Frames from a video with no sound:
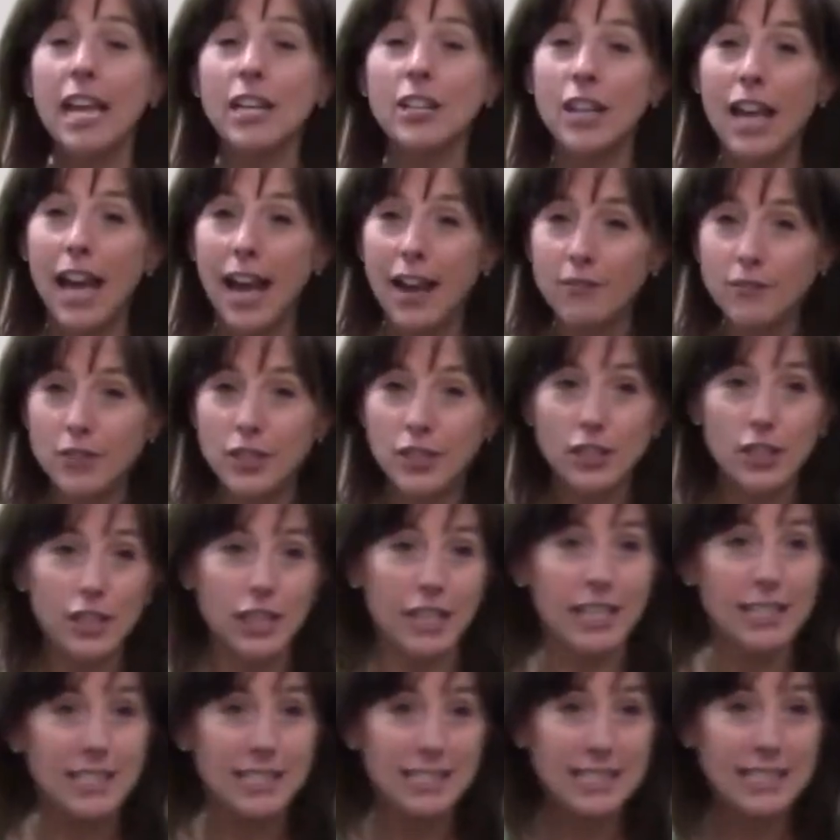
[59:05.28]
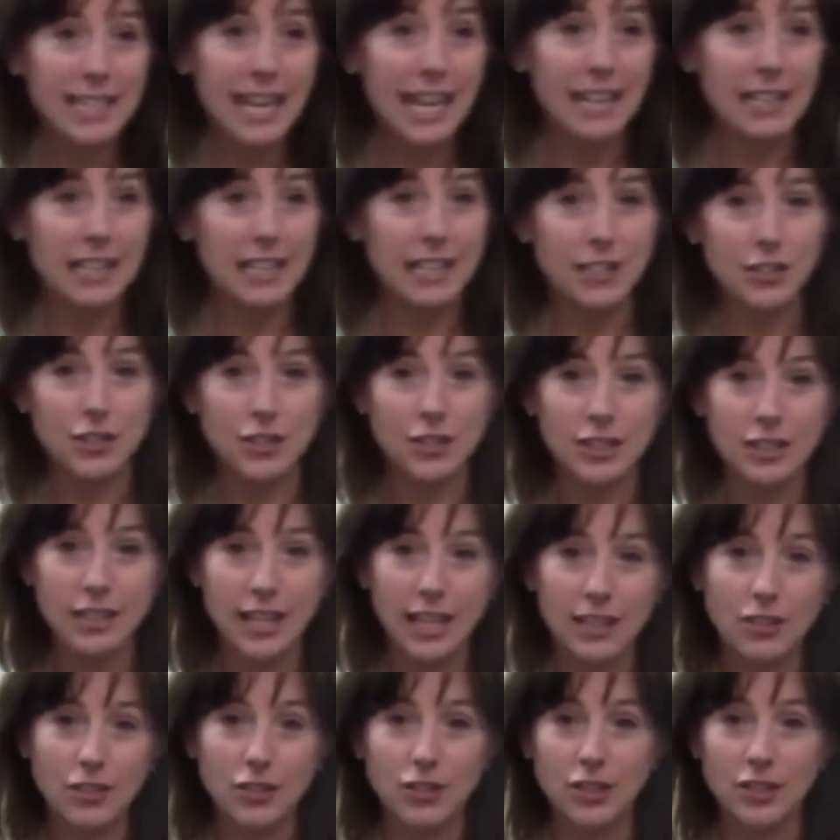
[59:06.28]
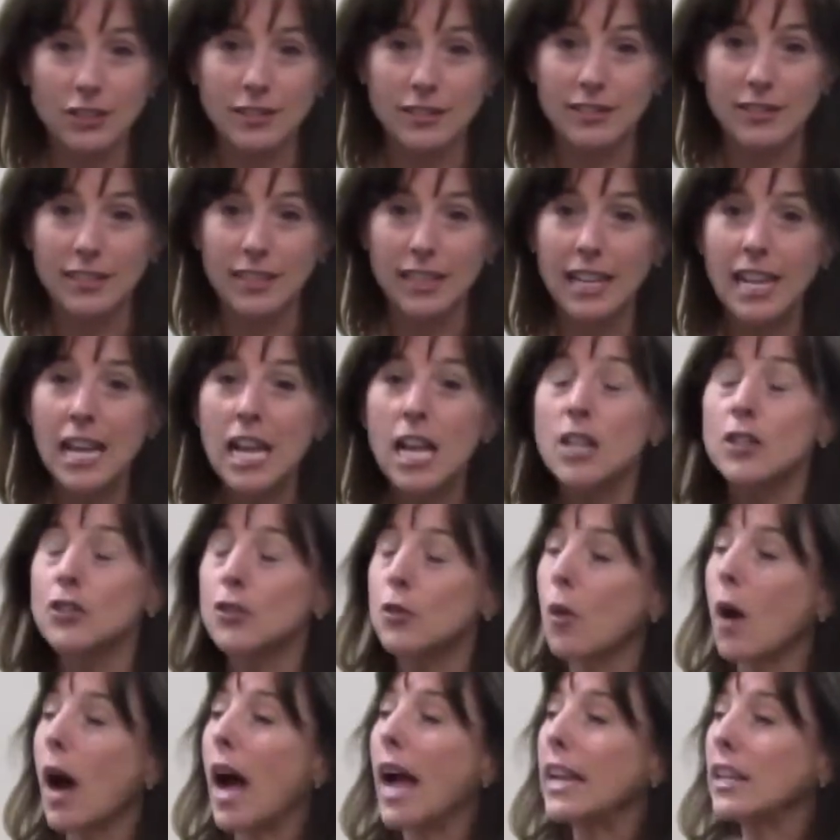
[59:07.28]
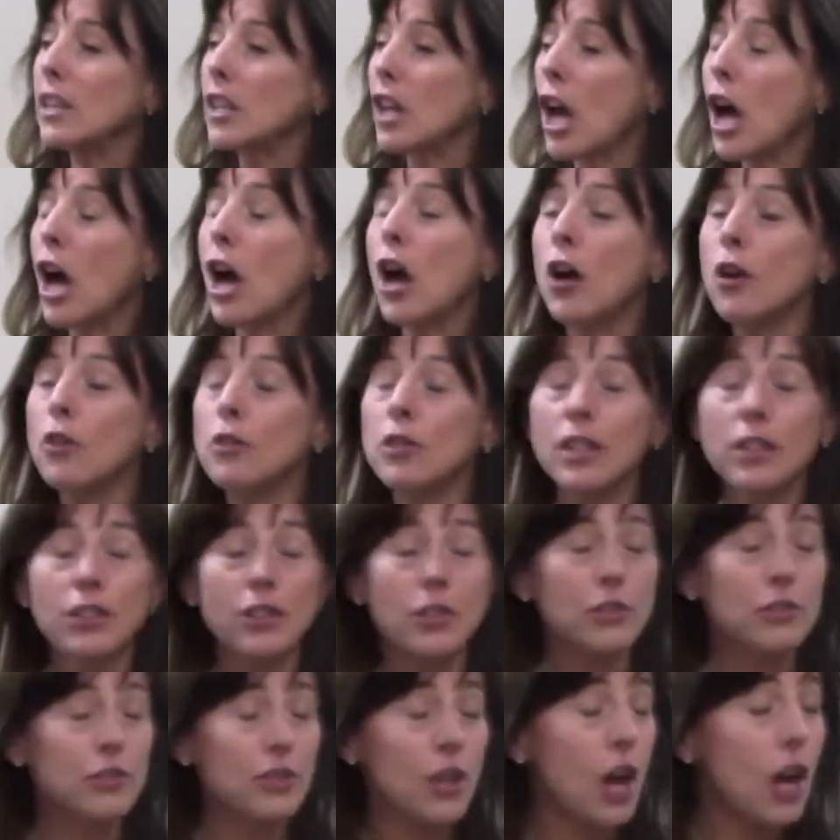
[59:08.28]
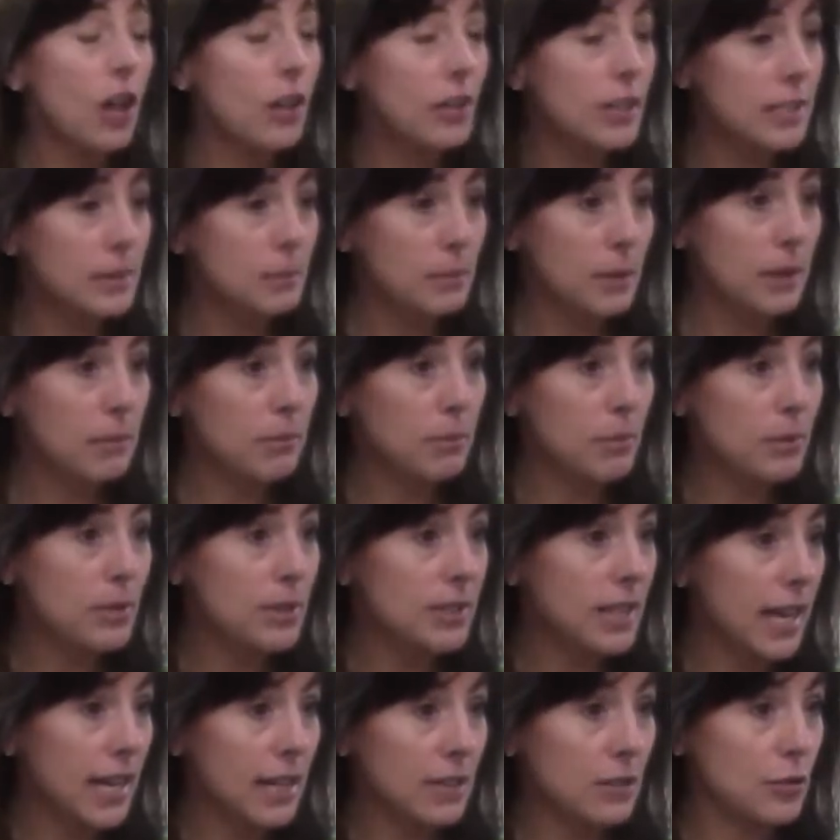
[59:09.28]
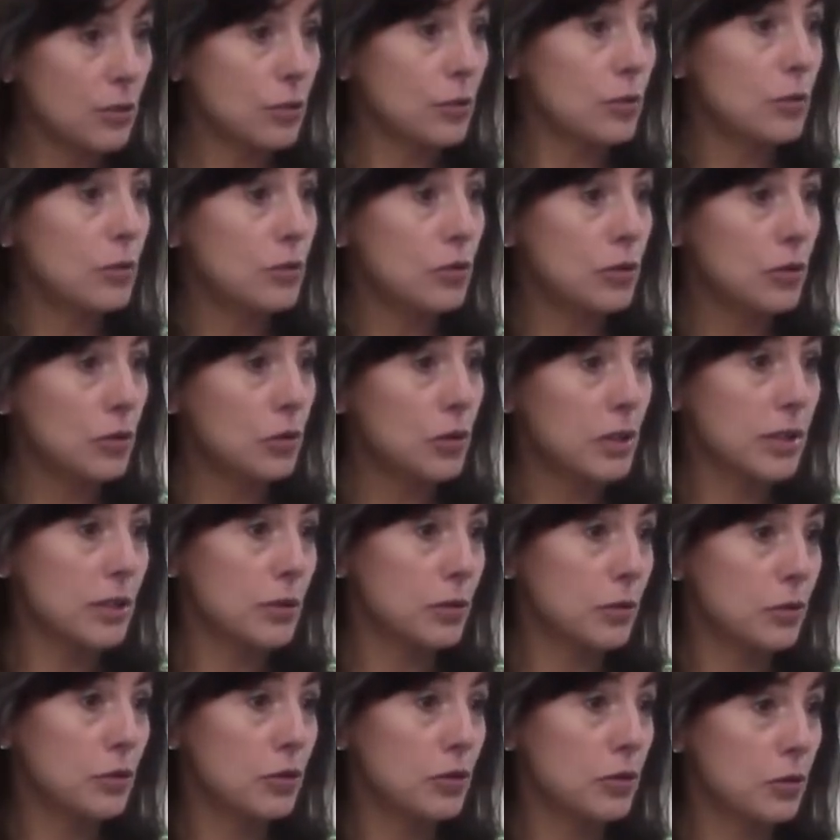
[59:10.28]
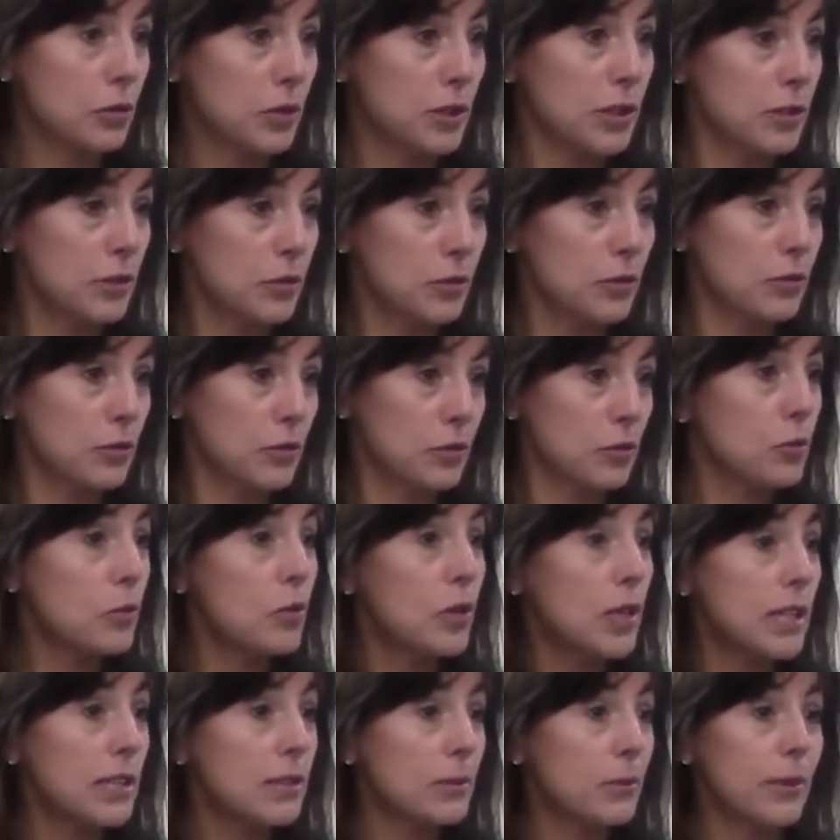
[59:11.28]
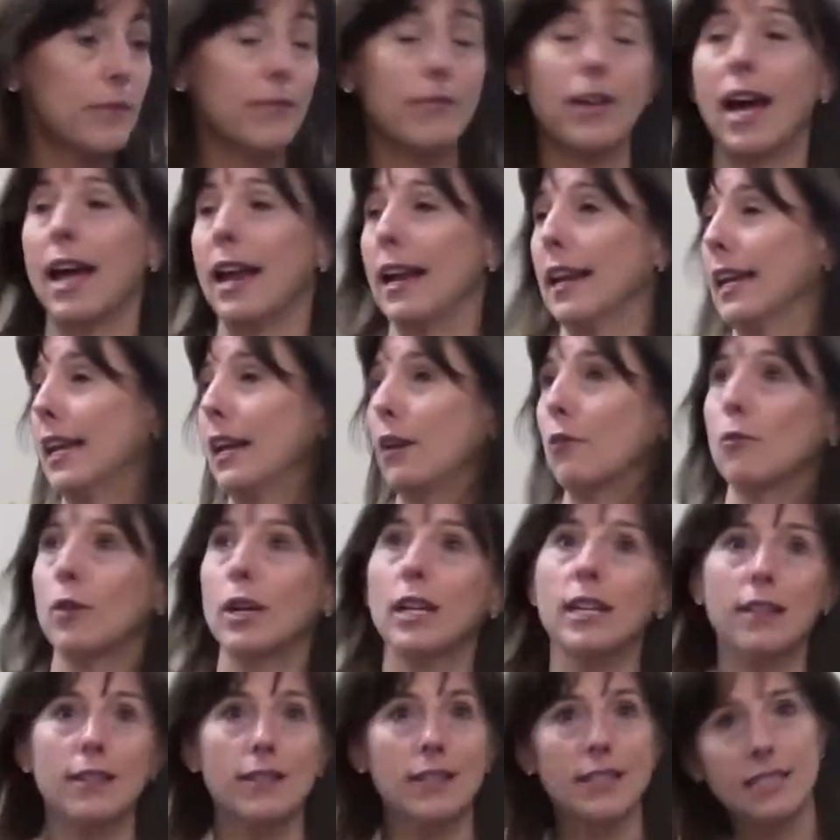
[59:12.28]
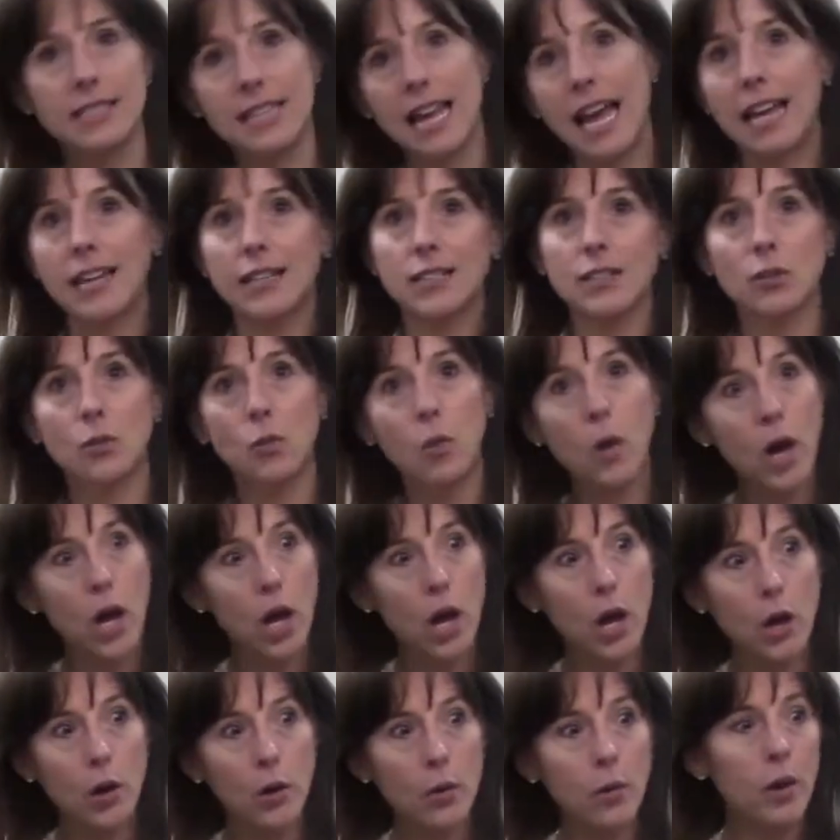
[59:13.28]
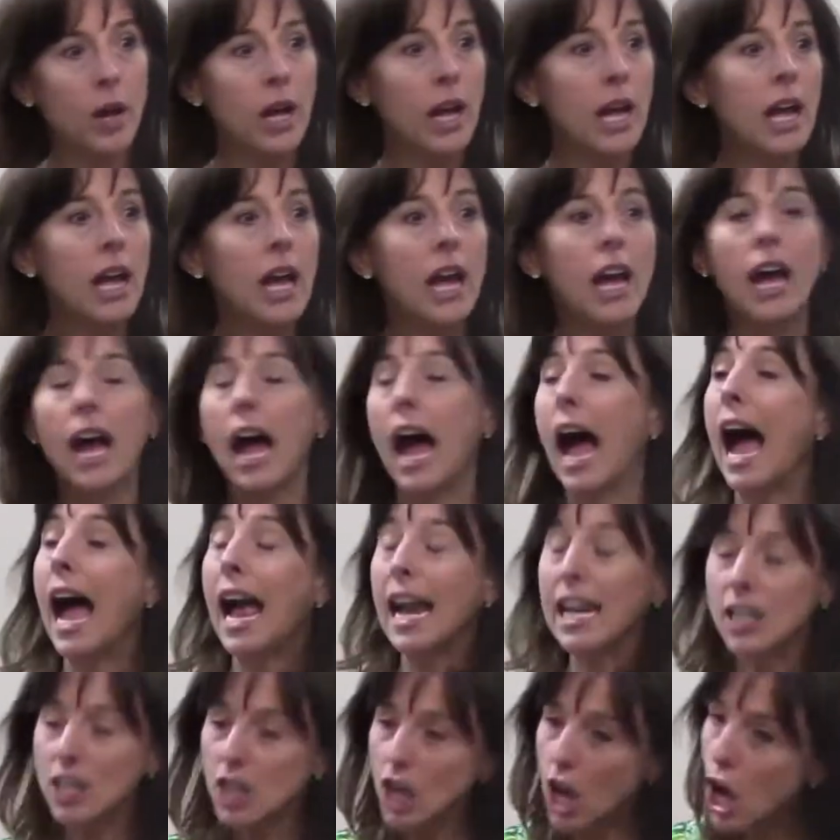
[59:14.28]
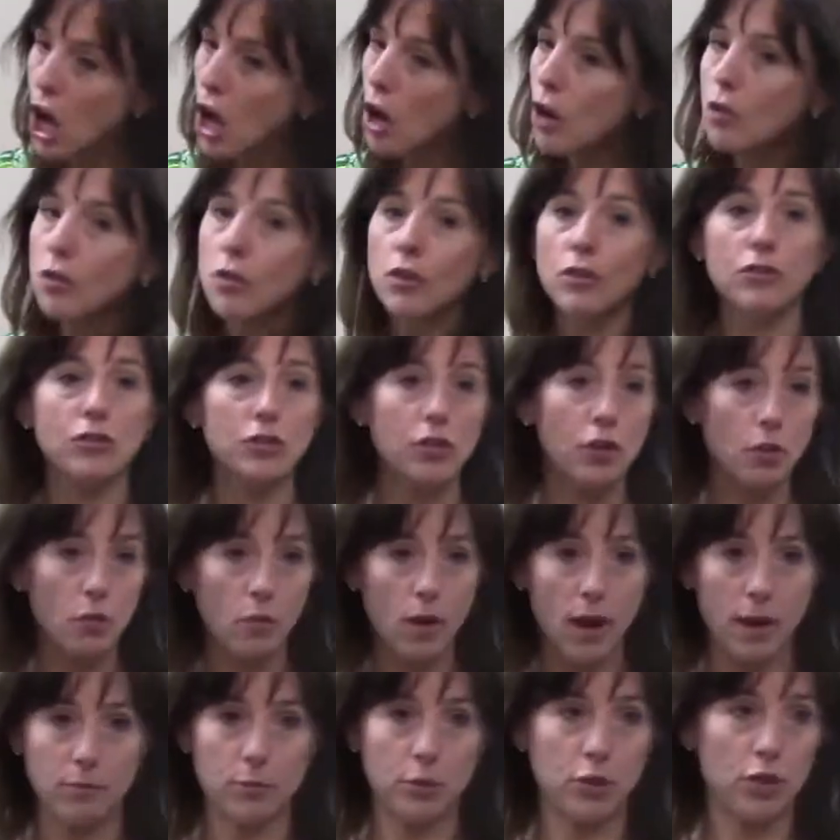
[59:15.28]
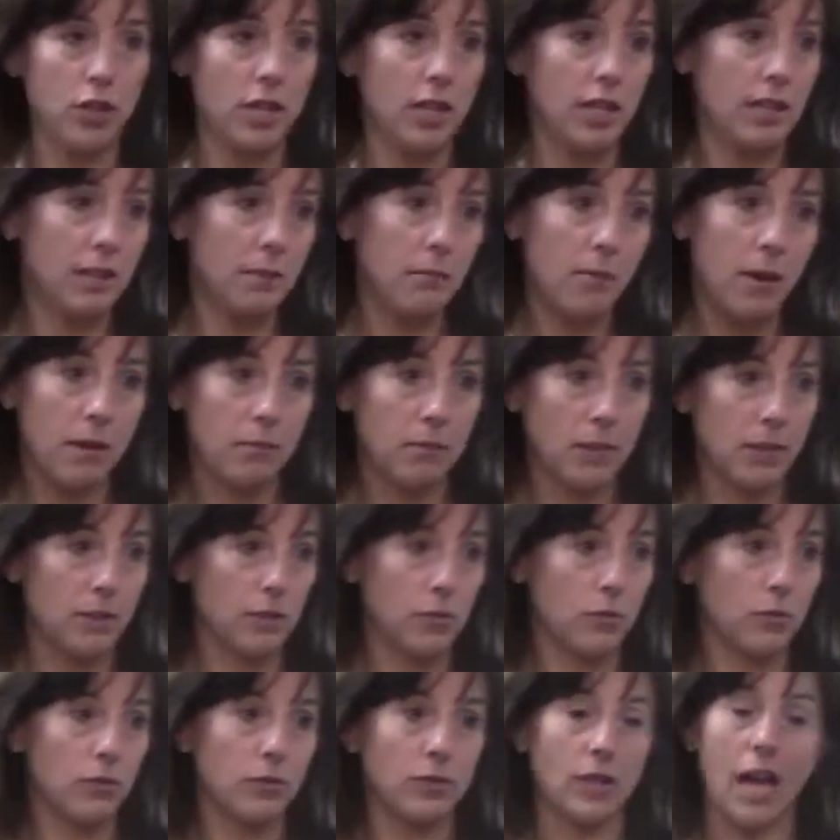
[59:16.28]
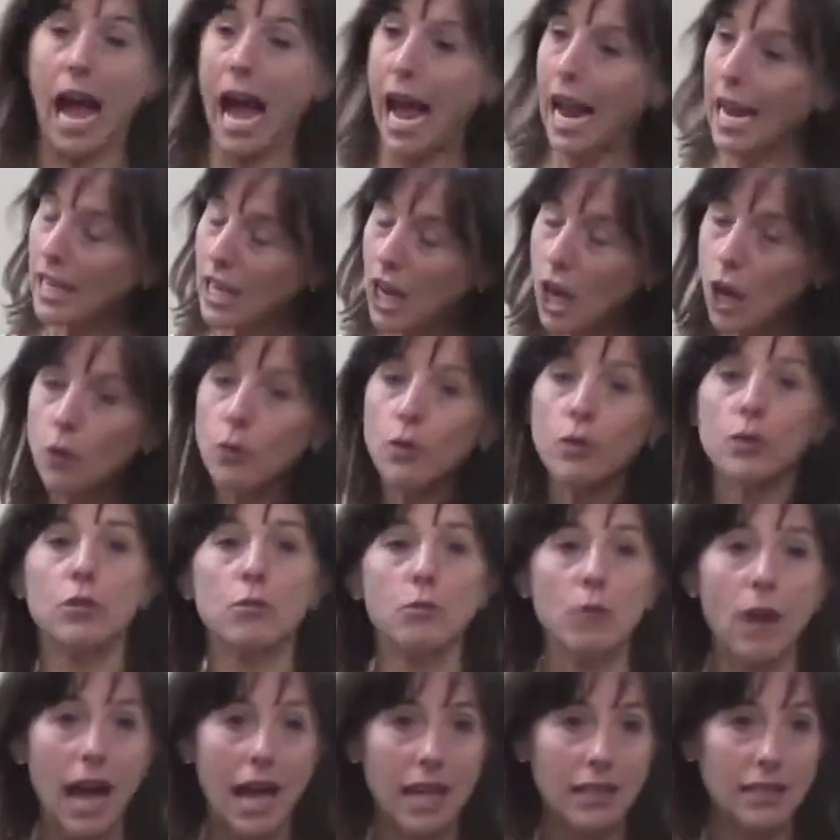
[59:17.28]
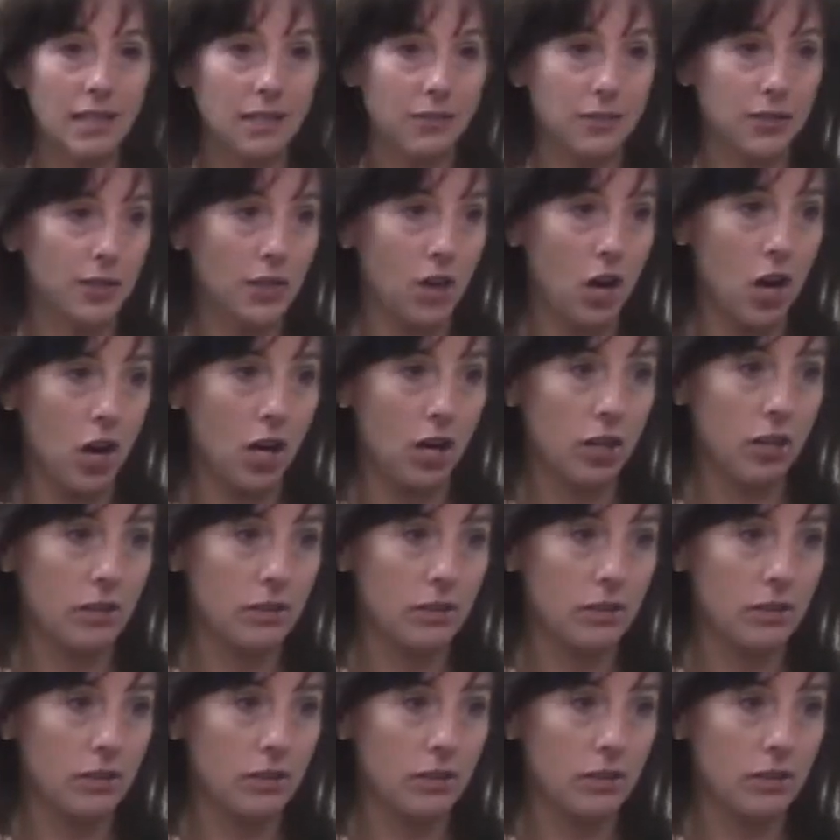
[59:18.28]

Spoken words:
You have to look at state legislation. So I know that there's all these people saying school choice, school choice, school choice. We've got to get rid of the status quo. I know there's corruption in the public schools. I know who the Ratliffs are.